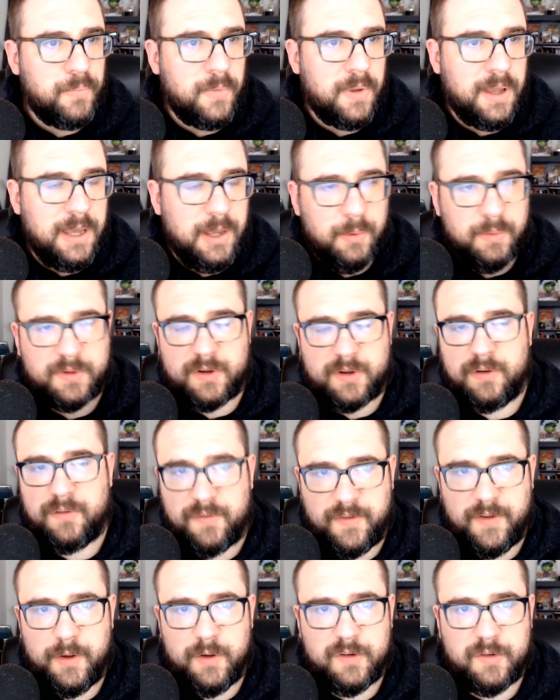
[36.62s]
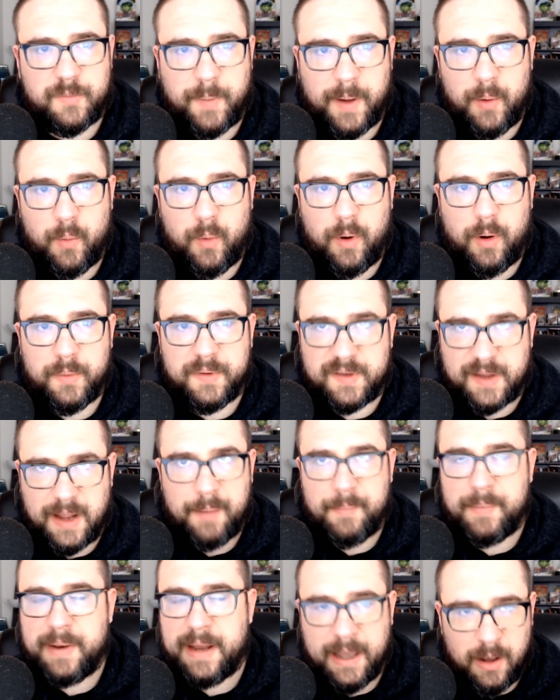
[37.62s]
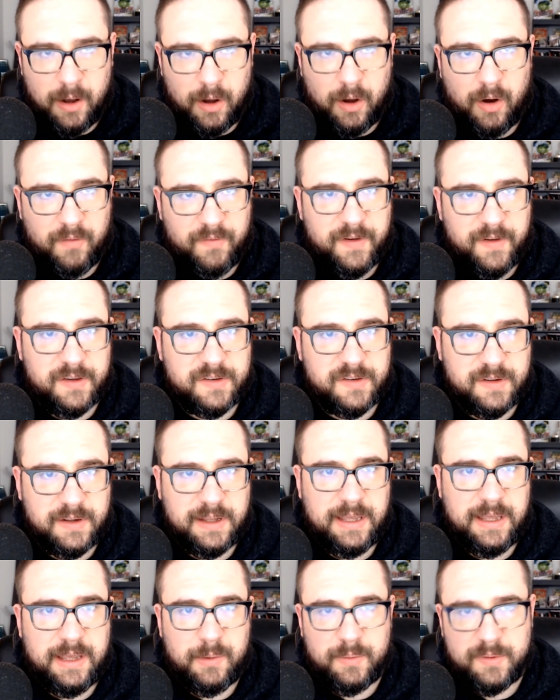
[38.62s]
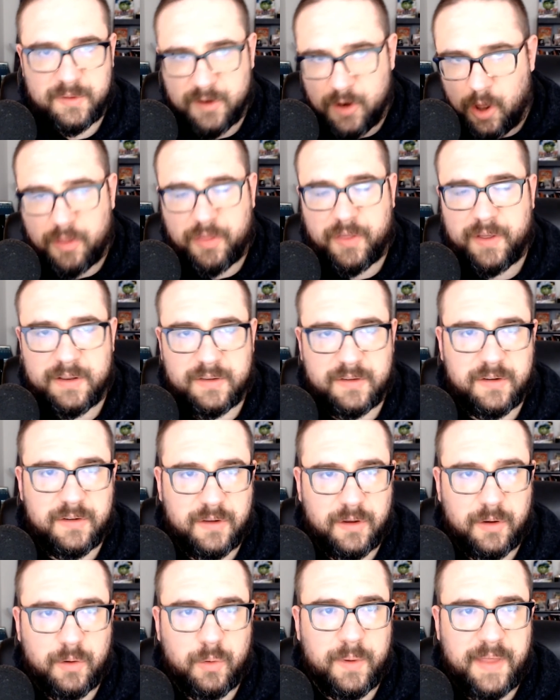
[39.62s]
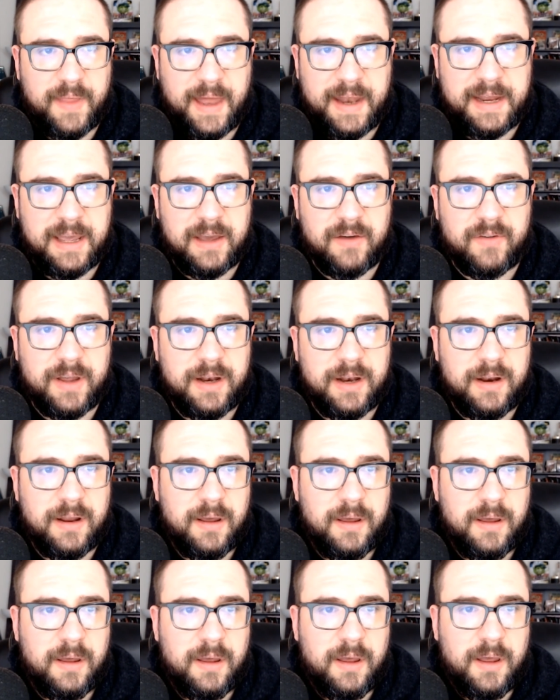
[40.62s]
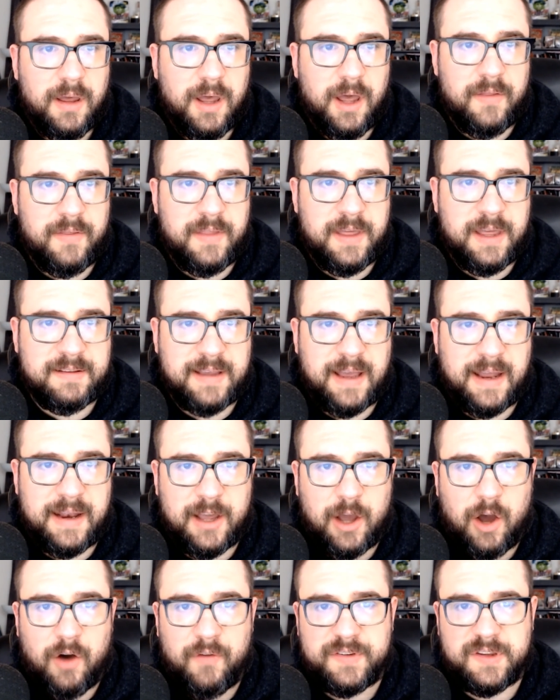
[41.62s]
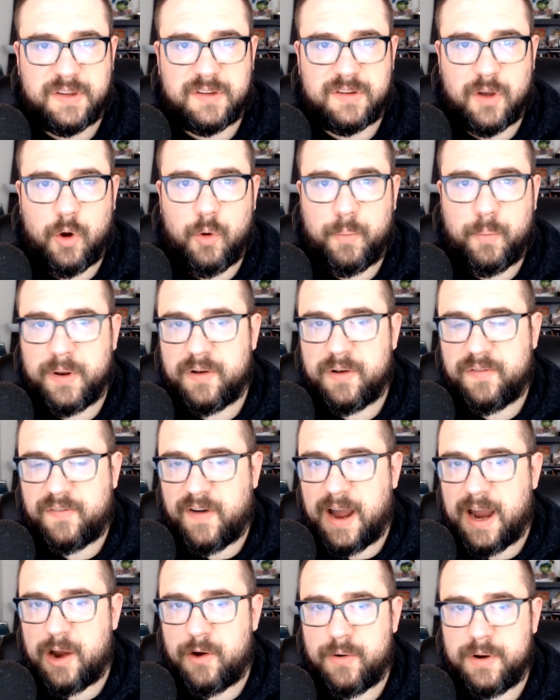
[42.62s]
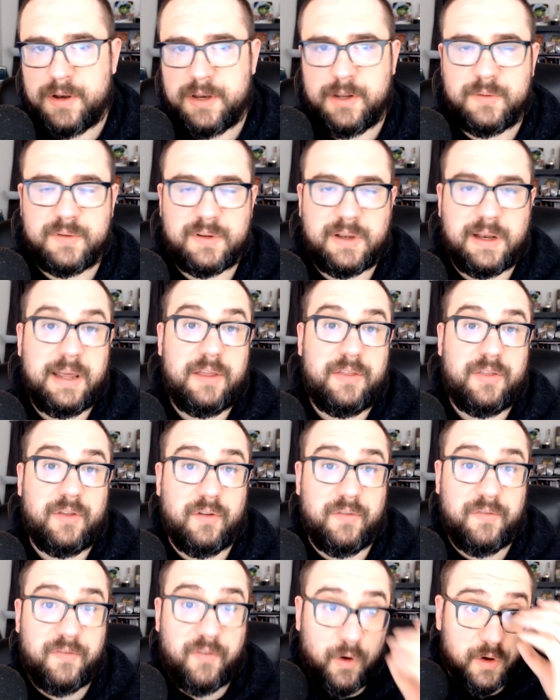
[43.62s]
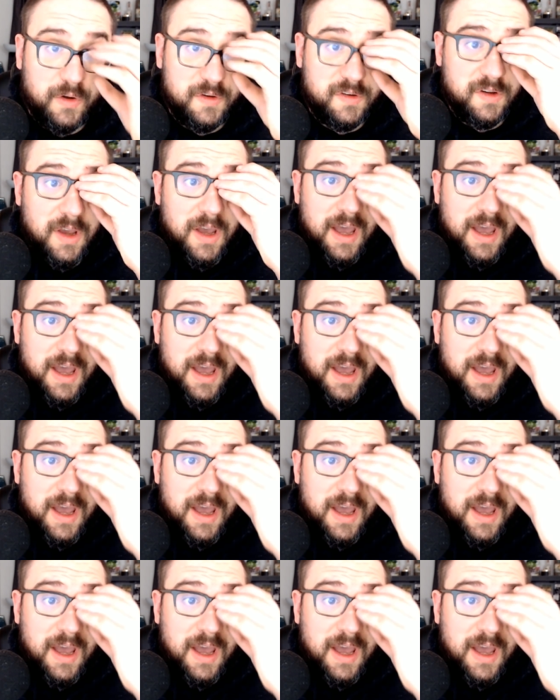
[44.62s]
He was confused by what was happening. Obviously, he was nothing to do with any of it. And the attending officers opened fire and used lethal force